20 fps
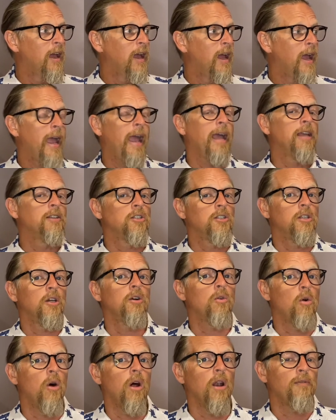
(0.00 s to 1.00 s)
and still
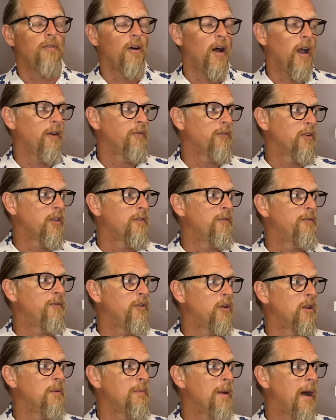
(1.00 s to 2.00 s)
qualify for the
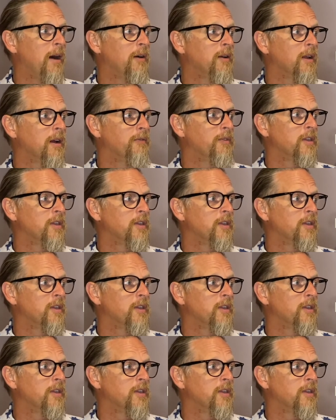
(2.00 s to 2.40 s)
full amount of